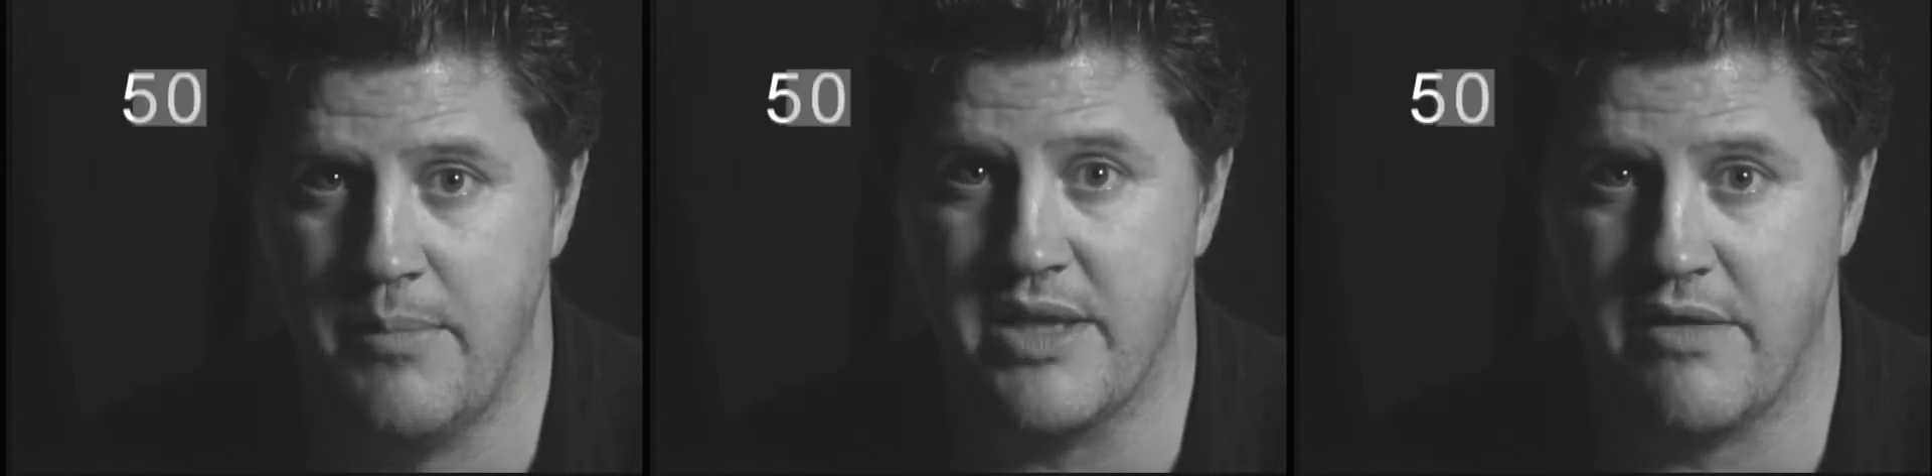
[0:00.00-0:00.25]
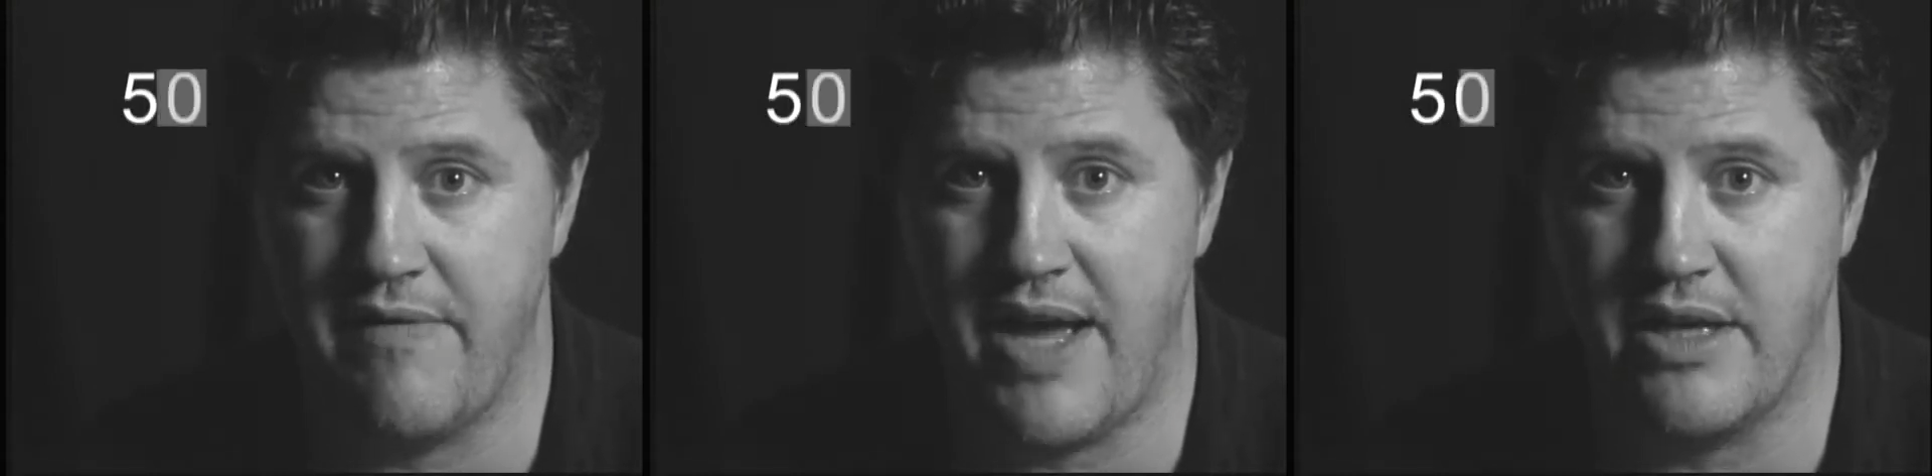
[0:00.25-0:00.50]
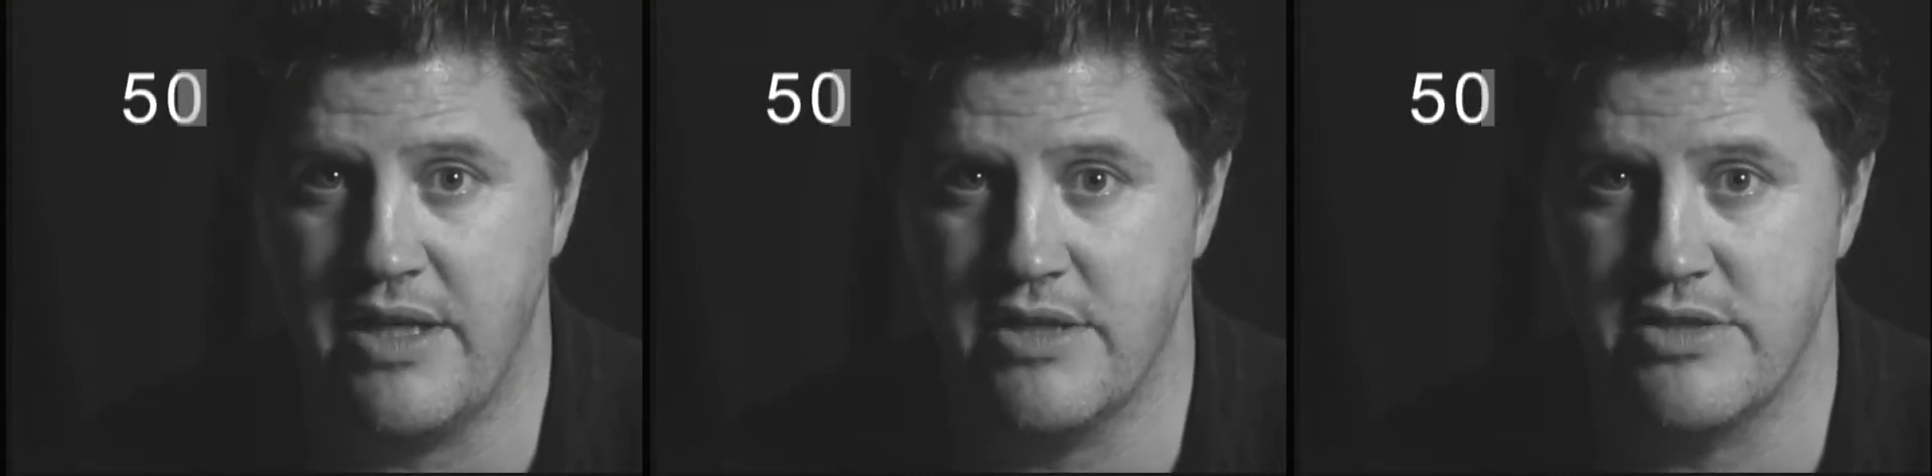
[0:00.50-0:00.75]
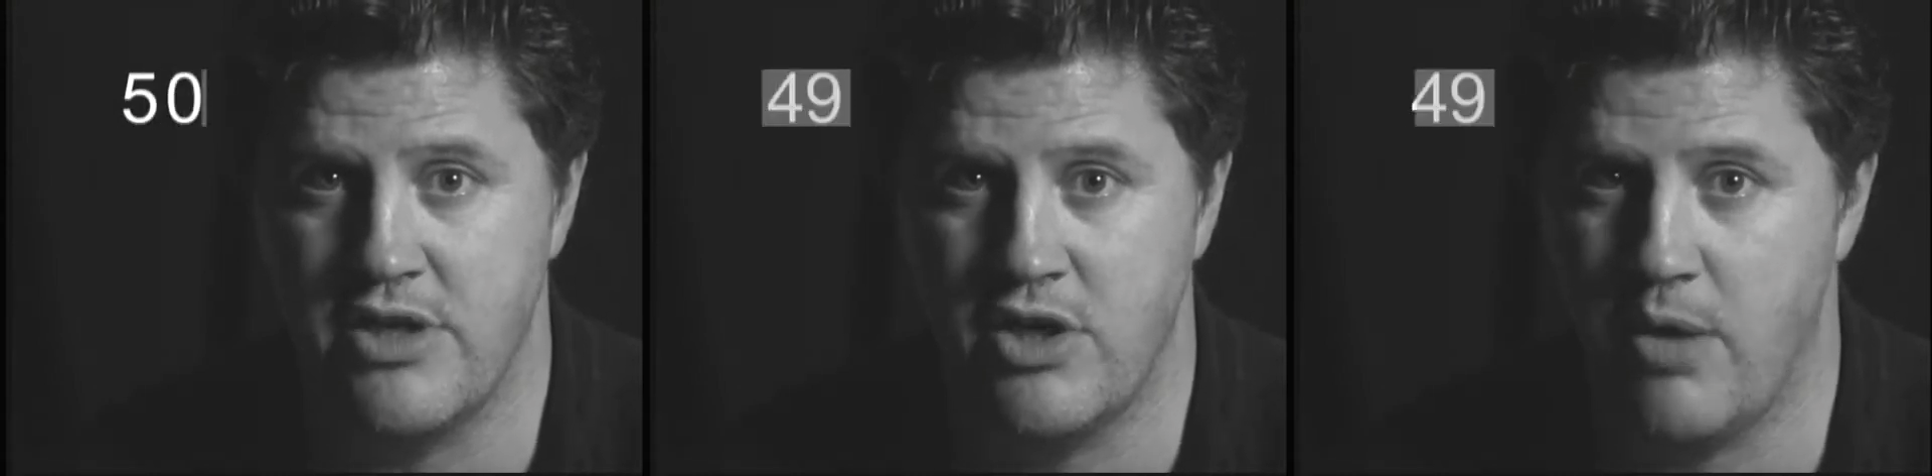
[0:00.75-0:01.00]
But the fact
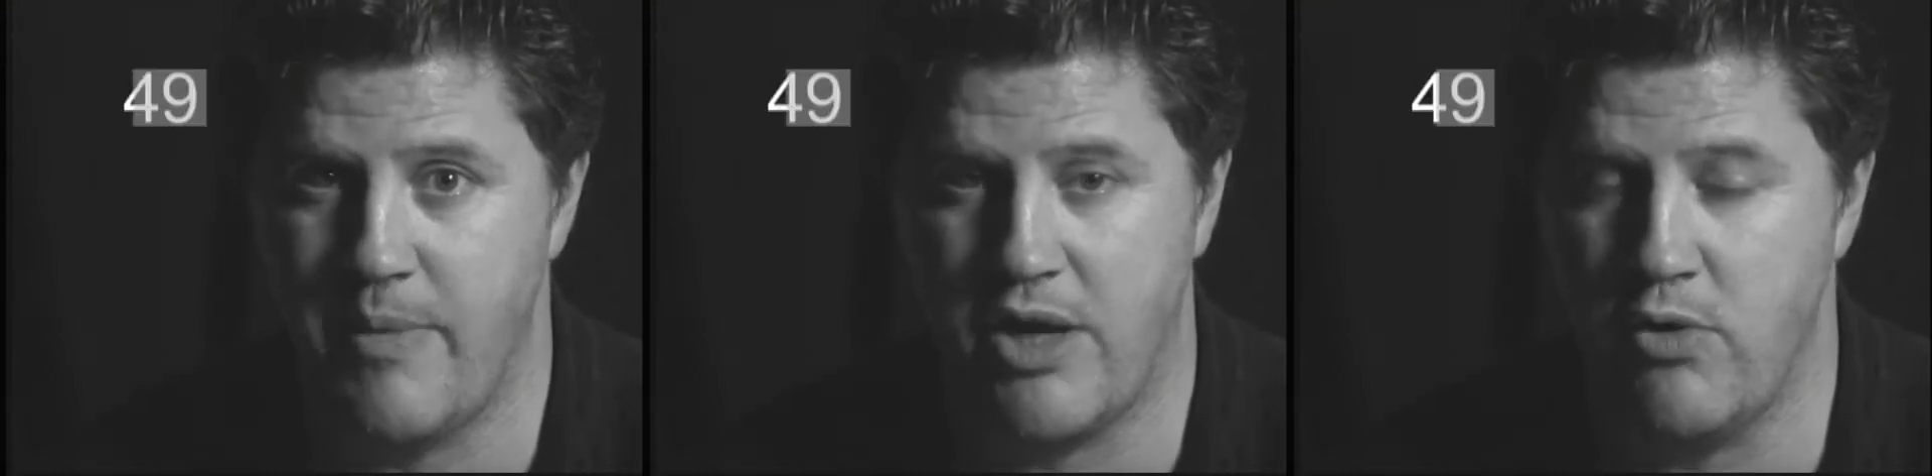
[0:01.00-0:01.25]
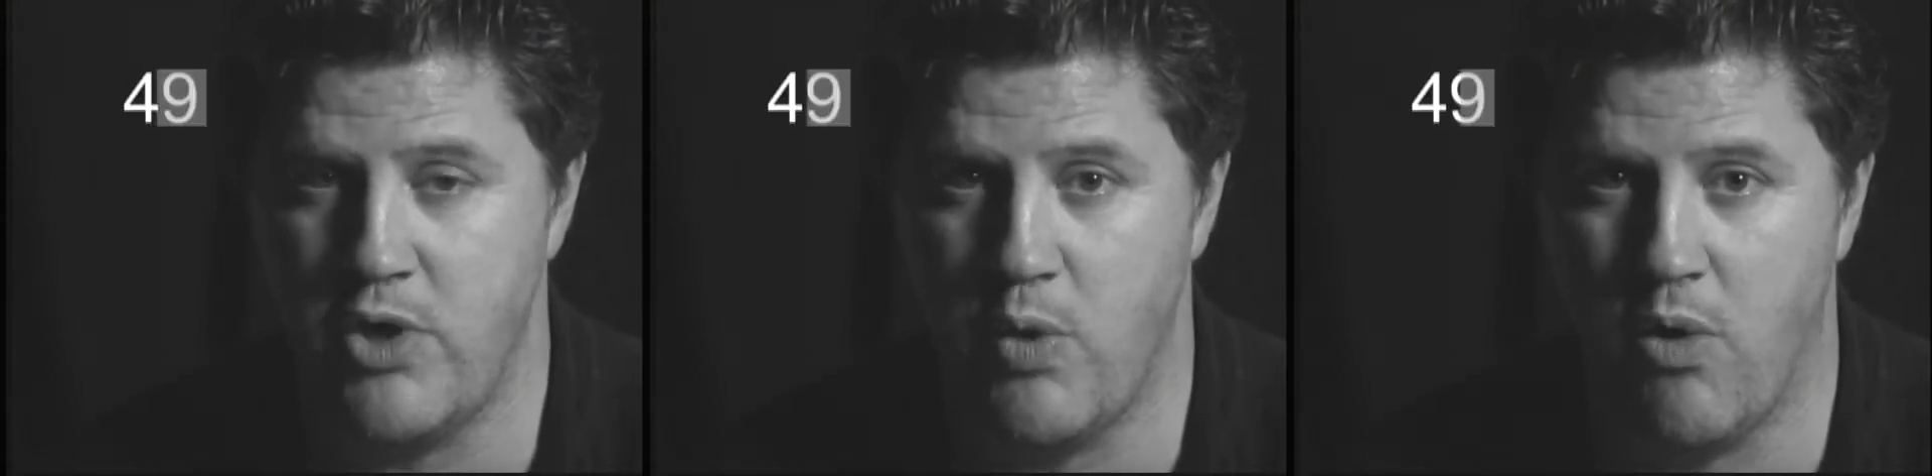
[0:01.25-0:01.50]
is, no matter who